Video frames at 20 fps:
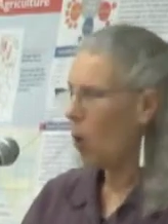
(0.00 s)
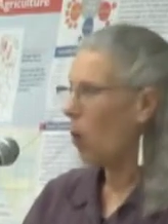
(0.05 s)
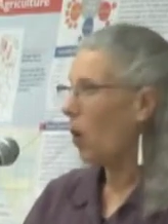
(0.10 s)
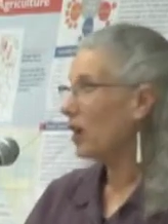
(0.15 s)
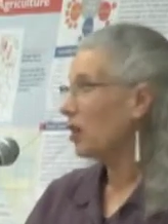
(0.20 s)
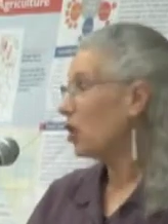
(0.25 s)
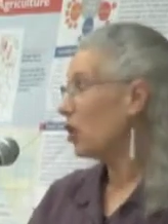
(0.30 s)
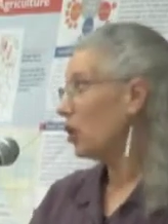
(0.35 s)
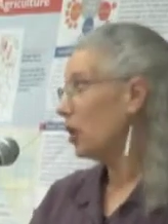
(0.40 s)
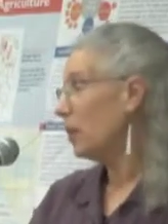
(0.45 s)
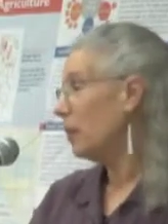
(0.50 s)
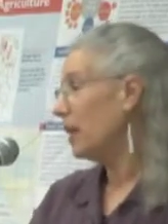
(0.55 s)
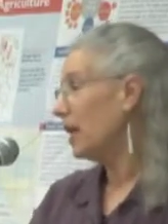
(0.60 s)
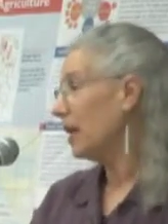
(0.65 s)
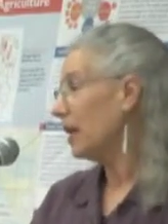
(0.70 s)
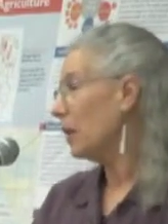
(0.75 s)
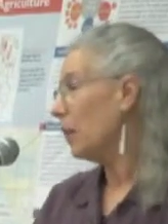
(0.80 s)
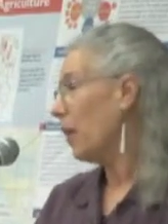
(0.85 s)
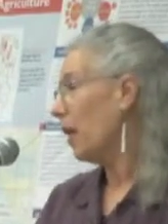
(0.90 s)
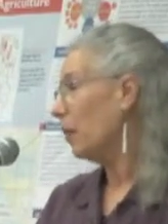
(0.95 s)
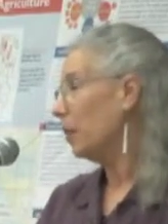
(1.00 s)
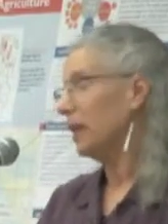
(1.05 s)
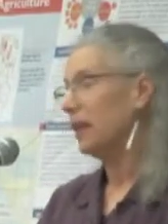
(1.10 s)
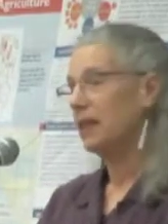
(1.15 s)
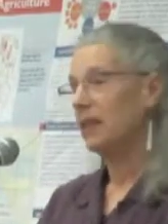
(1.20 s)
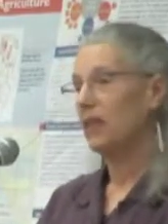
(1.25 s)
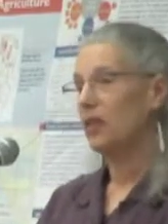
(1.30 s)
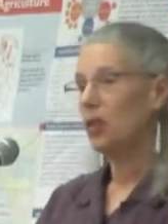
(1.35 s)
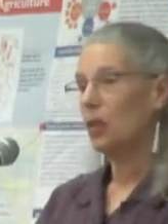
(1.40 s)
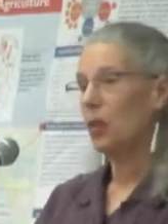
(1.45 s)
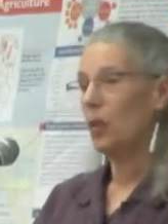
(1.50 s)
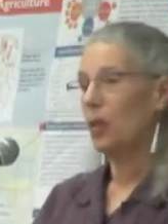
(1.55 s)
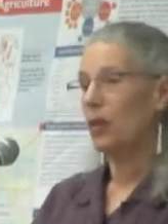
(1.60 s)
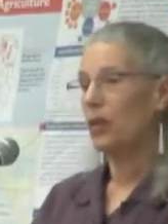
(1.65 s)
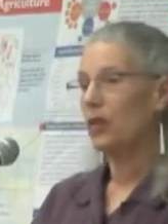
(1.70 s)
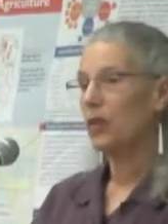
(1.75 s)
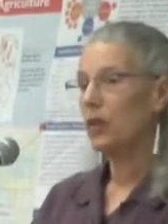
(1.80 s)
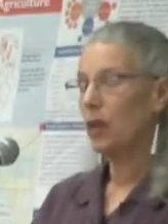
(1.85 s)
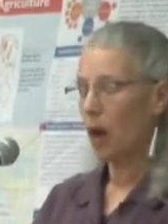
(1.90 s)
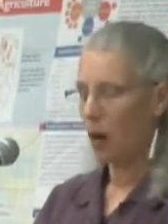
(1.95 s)
What should be the public
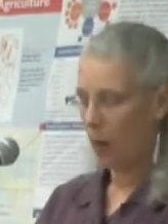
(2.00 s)
discourse